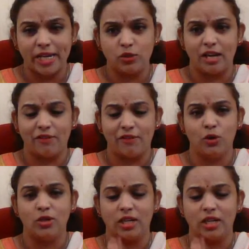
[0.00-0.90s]
to
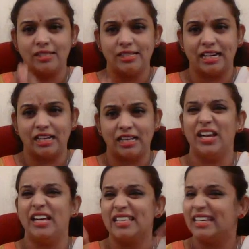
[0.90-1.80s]
refute a
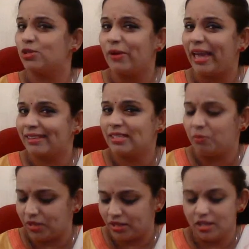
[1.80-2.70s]
sacrifice is to accept
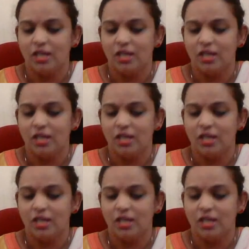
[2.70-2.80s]
it.